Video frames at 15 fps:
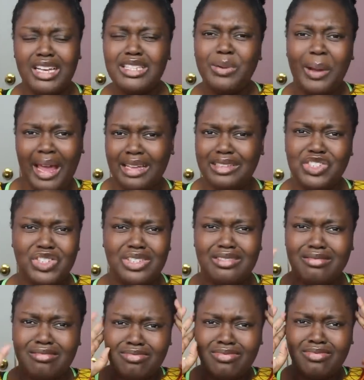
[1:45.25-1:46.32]
It's okay. Just,
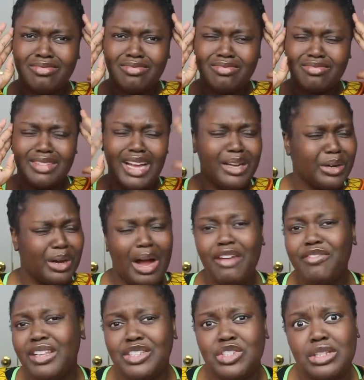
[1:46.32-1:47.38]
I don't know. I
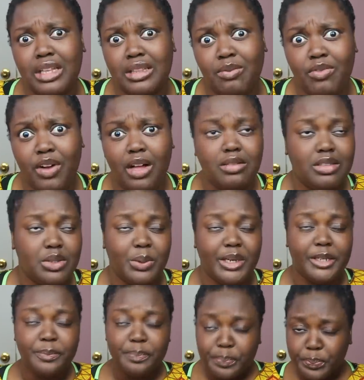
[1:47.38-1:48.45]
feel like just let them fall. It's
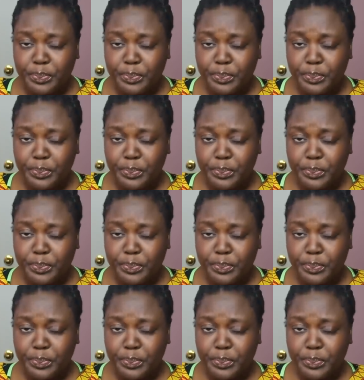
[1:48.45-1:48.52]
weird.